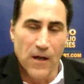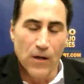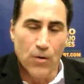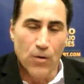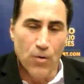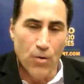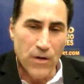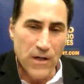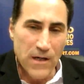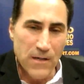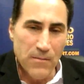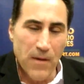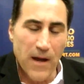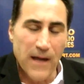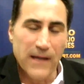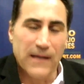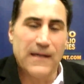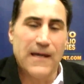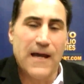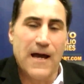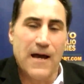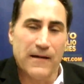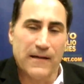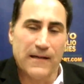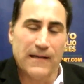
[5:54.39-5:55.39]
According to my
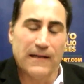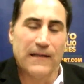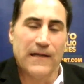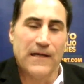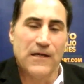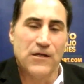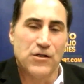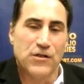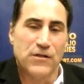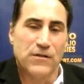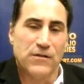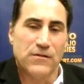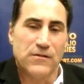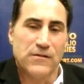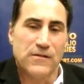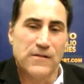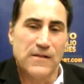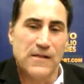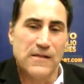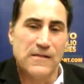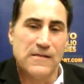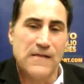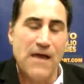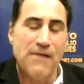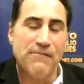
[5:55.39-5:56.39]
calculations, the
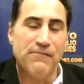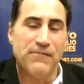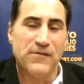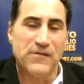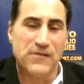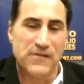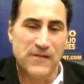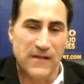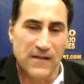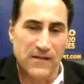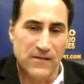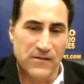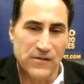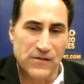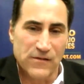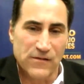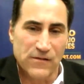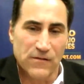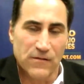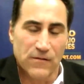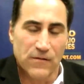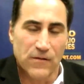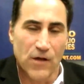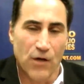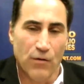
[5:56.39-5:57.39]

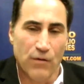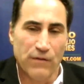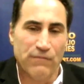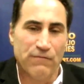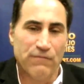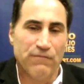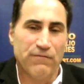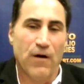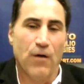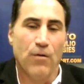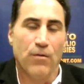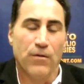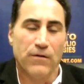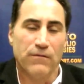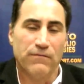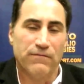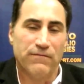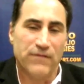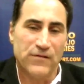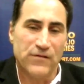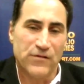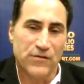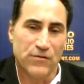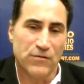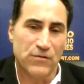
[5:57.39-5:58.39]
deficits going forward,
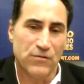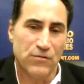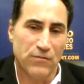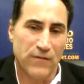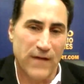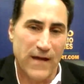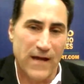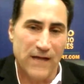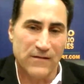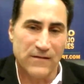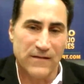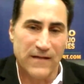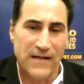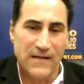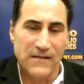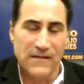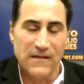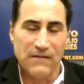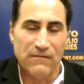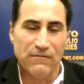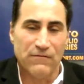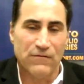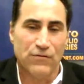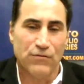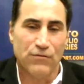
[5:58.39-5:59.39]
fiscal
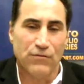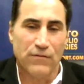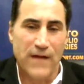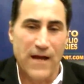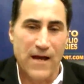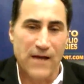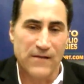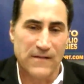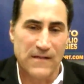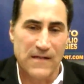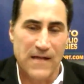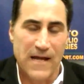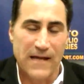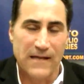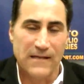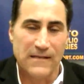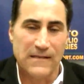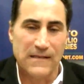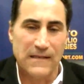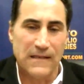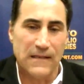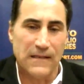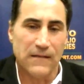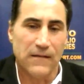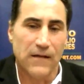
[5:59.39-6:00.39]
2018,
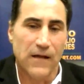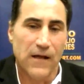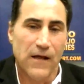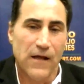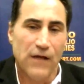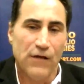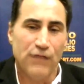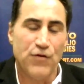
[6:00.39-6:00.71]
2019,